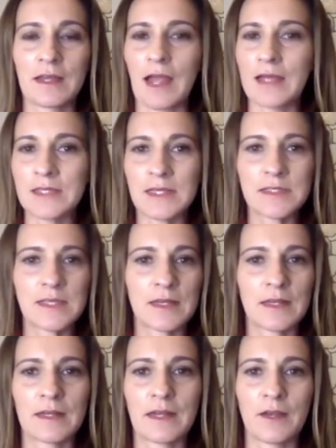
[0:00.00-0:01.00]
As I said
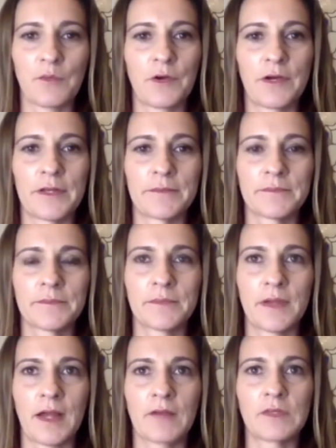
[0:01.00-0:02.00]
on night one,
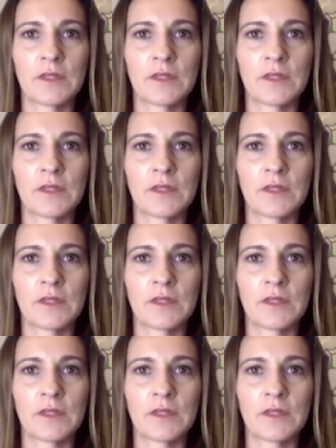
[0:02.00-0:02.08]
I have a